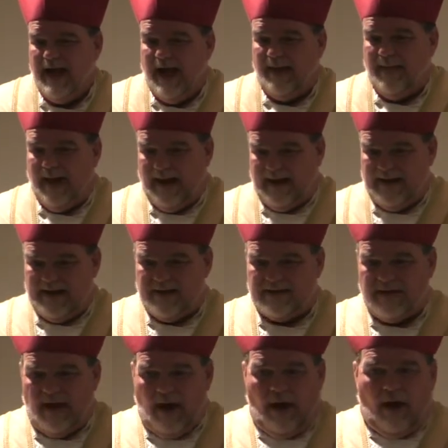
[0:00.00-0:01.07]
And that
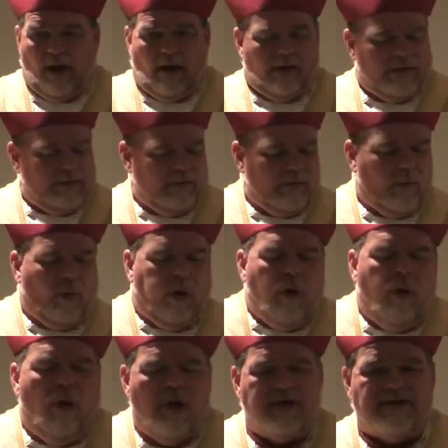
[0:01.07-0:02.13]
is,
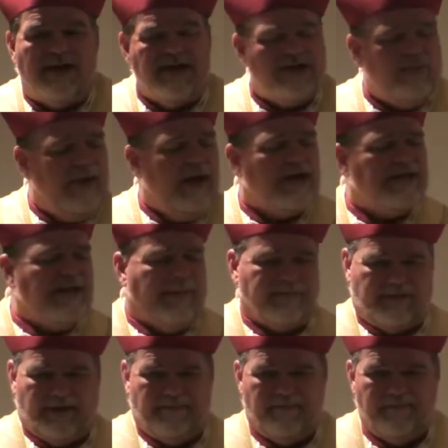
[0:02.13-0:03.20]
since we
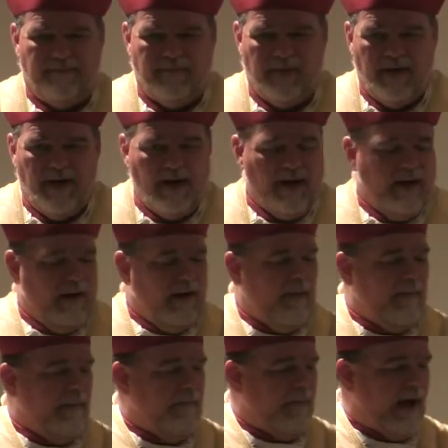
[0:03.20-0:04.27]
accepted
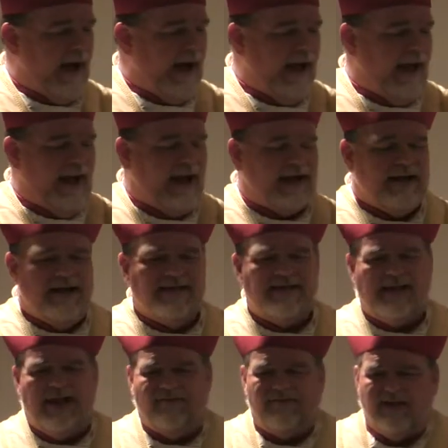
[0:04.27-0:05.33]
by Ecclesia
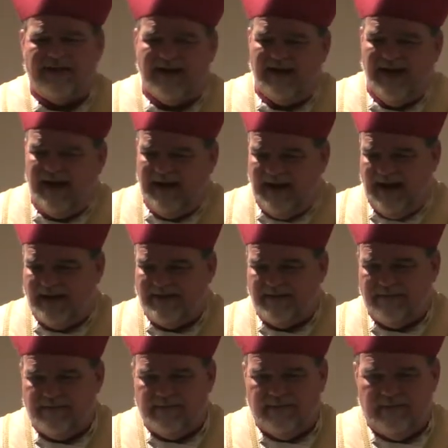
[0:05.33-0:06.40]
Dei Adflicta in 88,
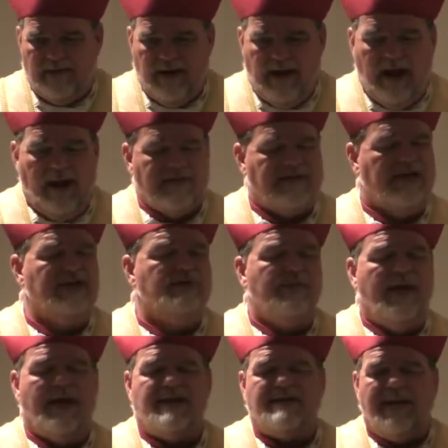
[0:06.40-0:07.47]
since
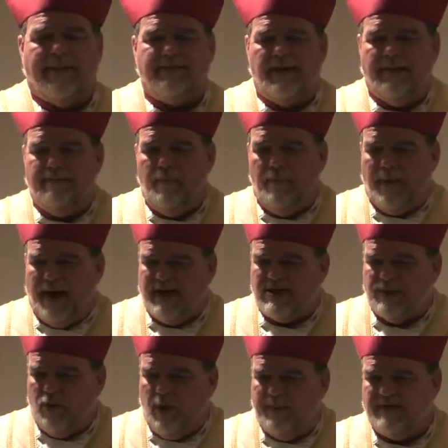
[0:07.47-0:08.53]
we accepted by
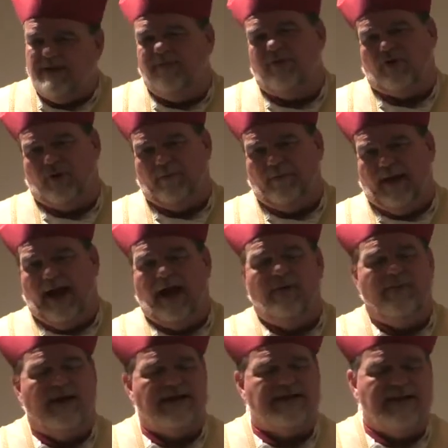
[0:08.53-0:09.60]
Summum Pontificum,
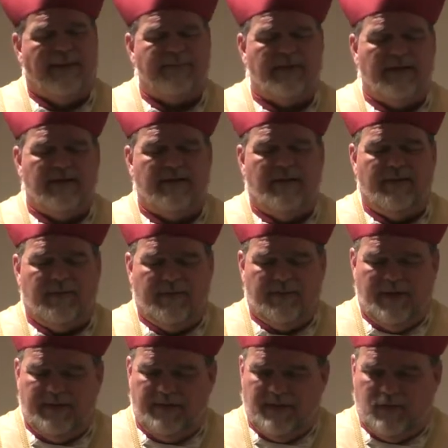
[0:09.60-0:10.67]
and we accepted
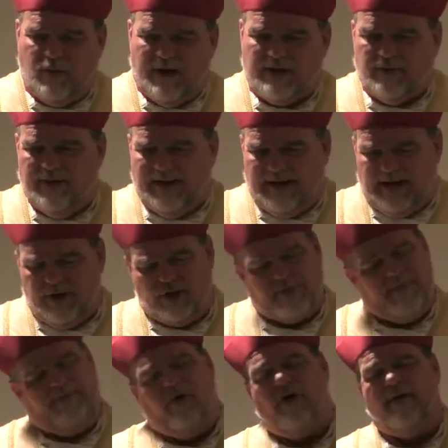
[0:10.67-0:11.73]
the Quattro Organos
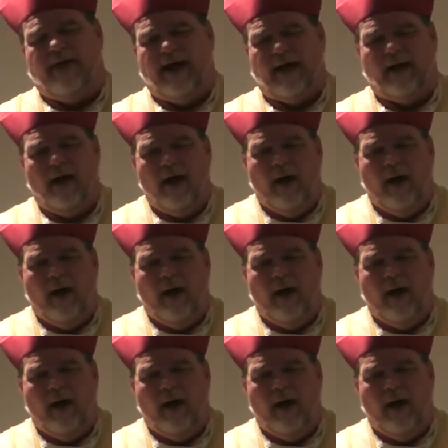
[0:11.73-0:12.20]
before that,